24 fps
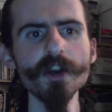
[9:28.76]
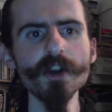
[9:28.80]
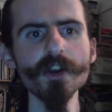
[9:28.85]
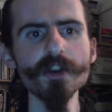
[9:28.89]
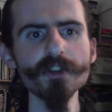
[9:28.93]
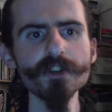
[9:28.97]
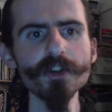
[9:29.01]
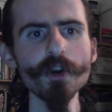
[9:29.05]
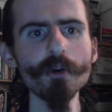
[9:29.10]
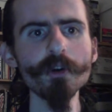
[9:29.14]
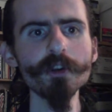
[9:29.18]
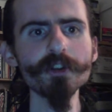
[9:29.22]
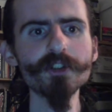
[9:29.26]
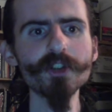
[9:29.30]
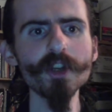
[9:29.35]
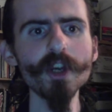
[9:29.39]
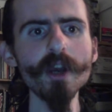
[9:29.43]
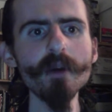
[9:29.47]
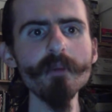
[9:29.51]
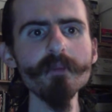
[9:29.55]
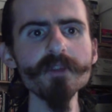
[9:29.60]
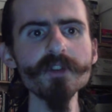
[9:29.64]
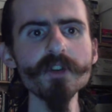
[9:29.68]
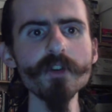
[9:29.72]
So in
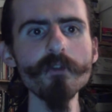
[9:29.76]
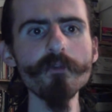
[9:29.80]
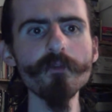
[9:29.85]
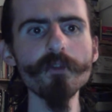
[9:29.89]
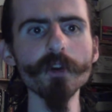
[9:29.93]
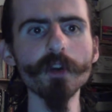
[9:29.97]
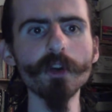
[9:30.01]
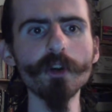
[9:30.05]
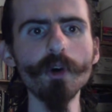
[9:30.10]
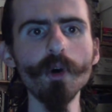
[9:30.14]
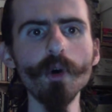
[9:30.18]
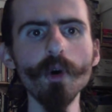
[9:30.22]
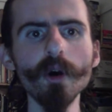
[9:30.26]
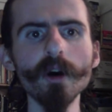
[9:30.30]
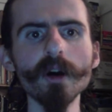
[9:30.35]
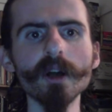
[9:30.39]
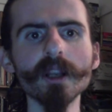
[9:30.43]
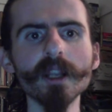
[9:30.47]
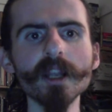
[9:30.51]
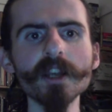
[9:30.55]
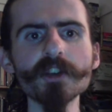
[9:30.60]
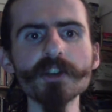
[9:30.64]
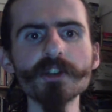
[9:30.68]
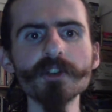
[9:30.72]
terms of the core
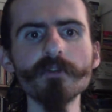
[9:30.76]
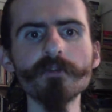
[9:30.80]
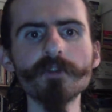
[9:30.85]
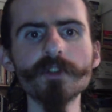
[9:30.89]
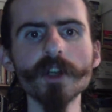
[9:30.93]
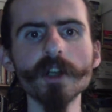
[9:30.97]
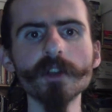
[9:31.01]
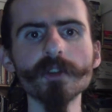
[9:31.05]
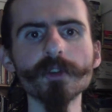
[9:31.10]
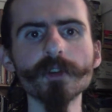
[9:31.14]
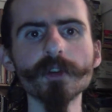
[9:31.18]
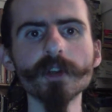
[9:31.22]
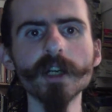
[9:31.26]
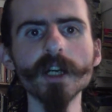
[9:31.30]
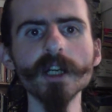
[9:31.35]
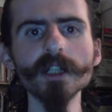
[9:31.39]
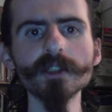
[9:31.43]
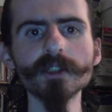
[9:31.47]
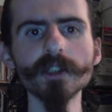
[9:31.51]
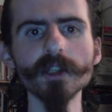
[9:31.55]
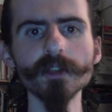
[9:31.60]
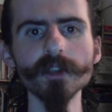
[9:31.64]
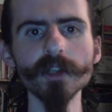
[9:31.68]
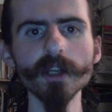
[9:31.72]
lesson of
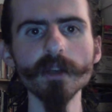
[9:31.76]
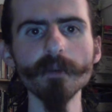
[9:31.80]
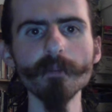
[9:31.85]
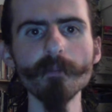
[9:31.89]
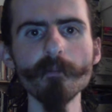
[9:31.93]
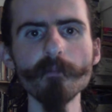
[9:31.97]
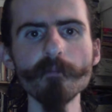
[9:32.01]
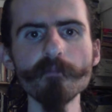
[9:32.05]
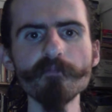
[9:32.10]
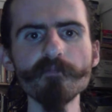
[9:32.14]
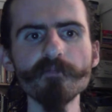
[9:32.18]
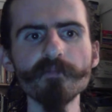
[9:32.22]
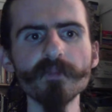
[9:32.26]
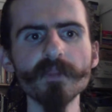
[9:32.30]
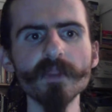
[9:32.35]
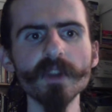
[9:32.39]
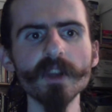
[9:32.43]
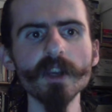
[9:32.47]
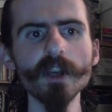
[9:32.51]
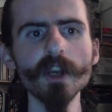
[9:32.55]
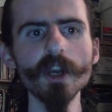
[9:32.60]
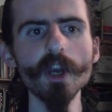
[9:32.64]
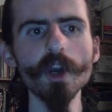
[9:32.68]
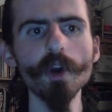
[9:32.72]
ChandraGhanta then,
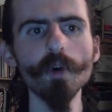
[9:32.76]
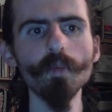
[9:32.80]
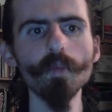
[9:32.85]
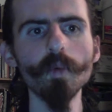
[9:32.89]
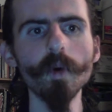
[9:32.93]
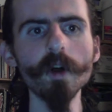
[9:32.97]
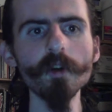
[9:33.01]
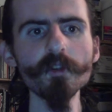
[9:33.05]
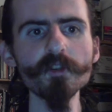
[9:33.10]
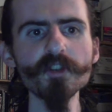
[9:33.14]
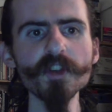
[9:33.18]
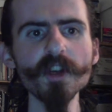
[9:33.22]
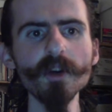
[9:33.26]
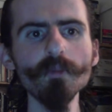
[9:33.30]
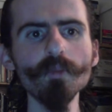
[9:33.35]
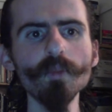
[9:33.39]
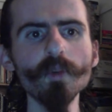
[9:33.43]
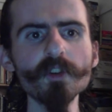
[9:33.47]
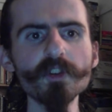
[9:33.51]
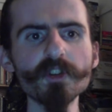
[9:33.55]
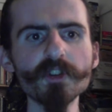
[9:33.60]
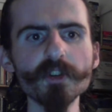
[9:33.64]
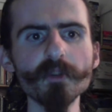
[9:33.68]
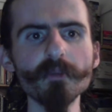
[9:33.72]
while some
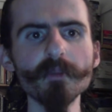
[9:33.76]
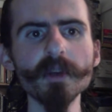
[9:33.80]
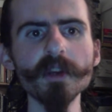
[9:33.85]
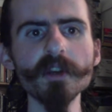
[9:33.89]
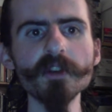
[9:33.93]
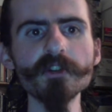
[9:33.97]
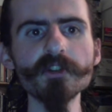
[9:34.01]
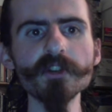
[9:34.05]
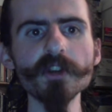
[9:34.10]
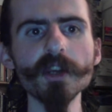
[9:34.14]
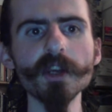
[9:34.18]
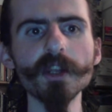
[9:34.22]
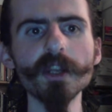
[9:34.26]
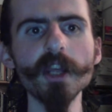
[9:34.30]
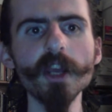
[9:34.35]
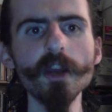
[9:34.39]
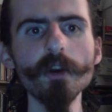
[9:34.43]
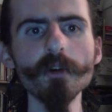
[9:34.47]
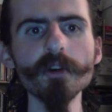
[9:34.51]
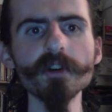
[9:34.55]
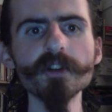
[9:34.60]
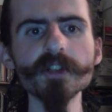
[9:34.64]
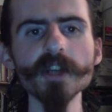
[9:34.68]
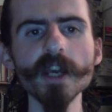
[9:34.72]
wisdom is
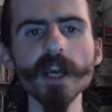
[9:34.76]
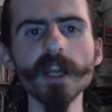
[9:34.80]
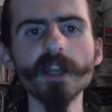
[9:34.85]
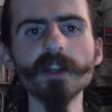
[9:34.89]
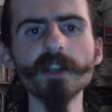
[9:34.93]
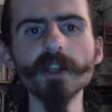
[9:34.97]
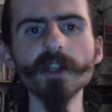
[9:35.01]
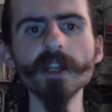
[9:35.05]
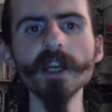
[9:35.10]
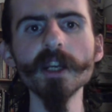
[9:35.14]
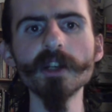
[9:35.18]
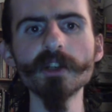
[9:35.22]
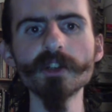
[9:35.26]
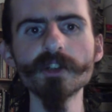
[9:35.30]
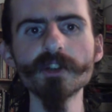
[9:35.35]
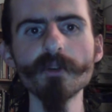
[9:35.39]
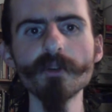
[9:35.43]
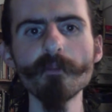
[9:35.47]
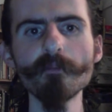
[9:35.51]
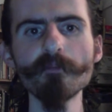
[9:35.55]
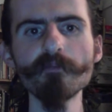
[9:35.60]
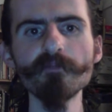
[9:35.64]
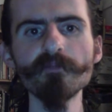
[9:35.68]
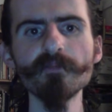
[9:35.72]
inherent and innate,
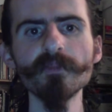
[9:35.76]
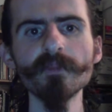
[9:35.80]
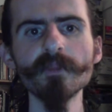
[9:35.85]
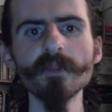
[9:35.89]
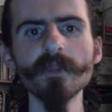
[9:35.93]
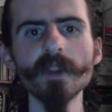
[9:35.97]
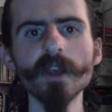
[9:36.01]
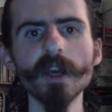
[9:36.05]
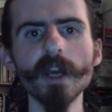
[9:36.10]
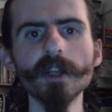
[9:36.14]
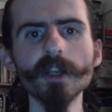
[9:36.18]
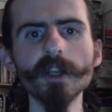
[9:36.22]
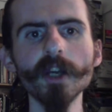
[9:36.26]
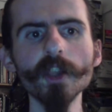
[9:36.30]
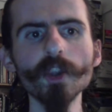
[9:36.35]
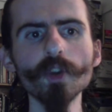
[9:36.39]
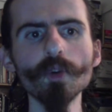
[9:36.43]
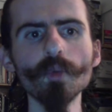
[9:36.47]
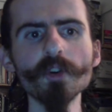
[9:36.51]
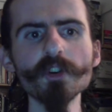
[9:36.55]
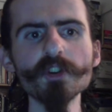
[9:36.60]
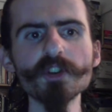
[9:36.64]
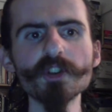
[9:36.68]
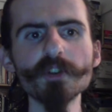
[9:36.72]
and other
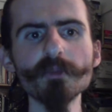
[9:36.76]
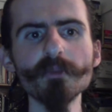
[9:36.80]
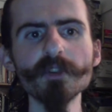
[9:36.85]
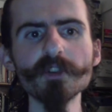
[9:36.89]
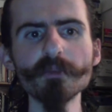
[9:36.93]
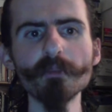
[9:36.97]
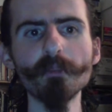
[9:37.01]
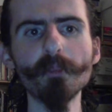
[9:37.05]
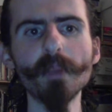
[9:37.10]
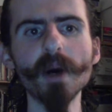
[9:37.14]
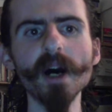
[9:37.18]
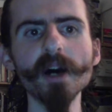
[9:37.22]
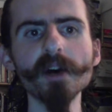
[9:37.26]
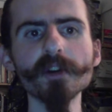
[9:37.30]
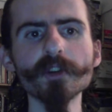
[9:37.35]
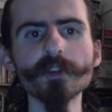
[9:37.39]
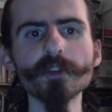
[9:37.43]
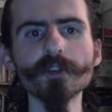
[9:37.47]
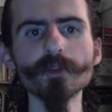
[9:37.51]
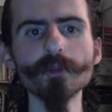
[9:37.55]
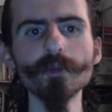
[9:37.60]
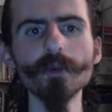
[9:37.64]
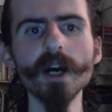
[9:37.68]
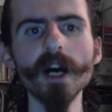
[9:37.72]
wisdom is
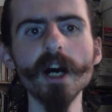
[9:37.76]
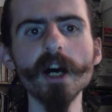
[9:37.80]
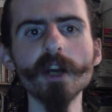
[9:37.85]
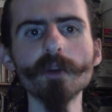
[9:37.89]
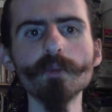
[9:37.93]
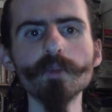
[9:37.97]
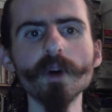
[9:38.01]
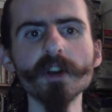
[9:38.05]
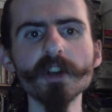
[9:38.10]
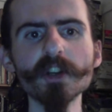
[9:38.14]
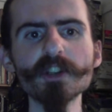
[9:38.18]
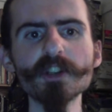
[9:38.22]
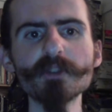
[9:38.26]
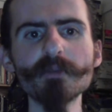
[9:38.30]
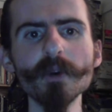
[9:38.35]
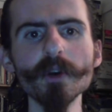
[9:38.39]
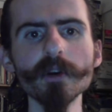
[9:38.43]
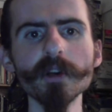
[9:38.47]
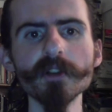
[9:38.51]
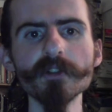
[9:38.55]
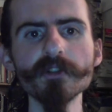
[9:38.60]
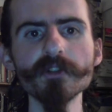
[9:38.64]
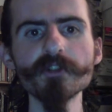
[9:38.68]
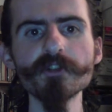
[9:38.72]
imparted through hard-won
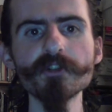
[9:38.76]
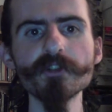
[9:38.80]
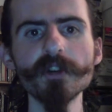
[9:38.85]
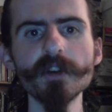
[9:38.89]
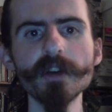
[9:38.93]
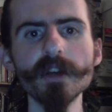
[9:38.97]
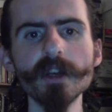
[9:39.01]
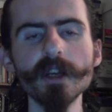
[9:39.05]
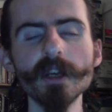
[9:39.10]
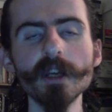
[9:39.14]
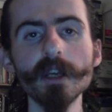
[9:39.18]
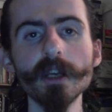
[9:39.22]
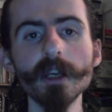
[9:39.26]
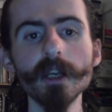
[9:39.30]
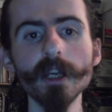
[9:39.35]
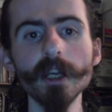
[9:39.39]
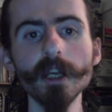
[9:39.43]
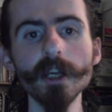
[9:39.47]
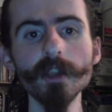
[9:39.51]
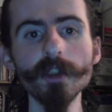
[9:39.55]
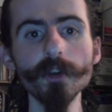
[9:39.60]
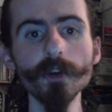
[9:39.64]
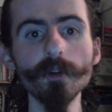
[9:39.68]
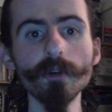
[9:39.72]
experience,
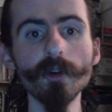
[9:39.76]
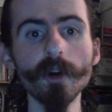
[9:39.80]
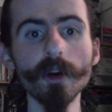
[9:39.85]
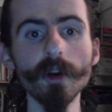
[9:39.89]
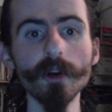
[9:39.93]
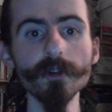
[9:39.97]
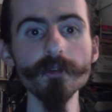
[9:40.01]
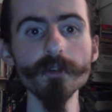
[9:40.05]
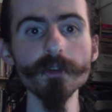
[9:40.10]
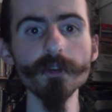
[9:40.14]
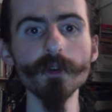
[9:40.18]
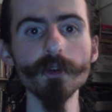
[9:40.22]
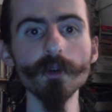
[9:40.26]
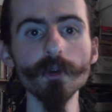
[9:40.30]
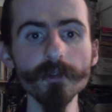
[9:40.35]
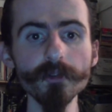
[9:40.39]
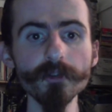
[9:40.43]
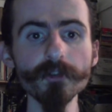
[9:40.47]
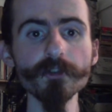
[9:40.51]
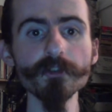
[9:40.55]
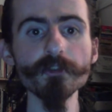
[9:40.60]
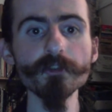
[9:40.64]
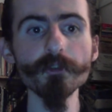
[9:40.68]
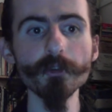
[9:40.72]
either
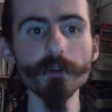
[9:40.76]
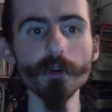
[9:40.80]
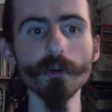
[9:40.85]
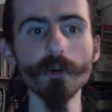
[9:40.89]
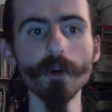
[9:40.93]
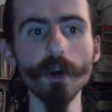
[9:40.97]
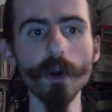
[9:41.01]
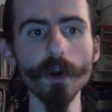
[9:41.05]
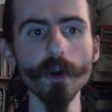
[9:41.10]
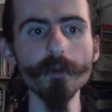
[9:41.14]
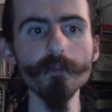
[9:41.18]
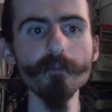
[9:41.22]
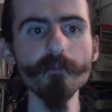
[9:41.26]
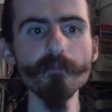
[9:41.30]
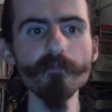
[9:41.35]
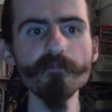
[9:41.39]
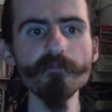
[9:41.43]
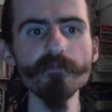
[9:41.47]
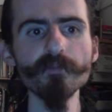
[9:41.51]
your own,